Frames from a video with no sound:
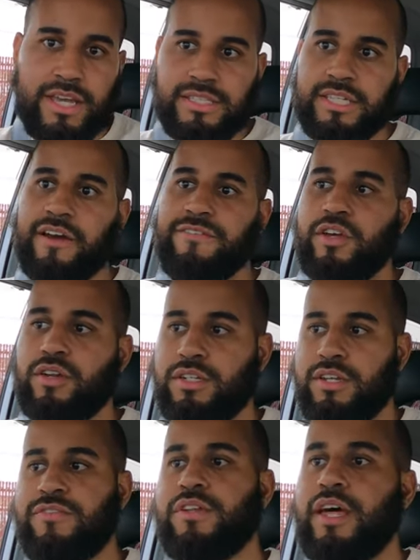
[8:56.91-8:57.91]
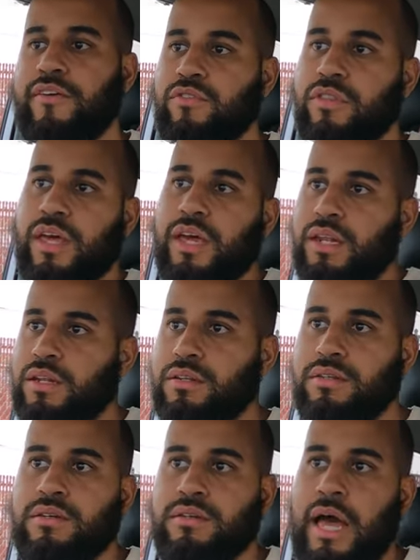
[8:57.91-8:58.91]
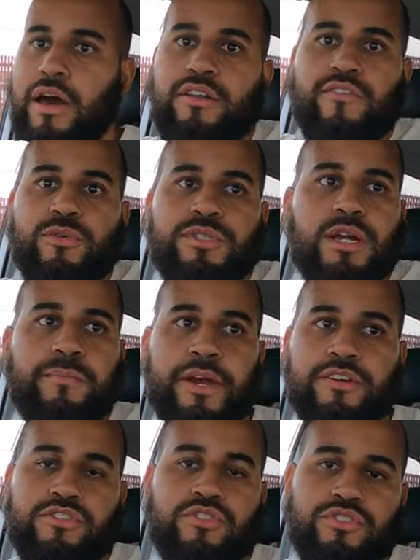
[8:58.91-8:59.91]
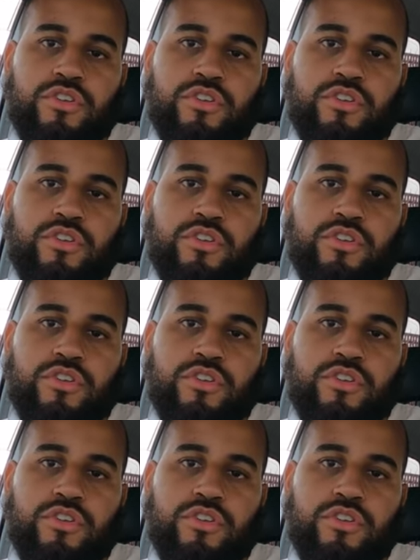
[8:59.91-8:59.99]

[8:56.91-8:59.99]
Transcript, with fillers: It's definitely on a different level than I don't even know what to compare it to.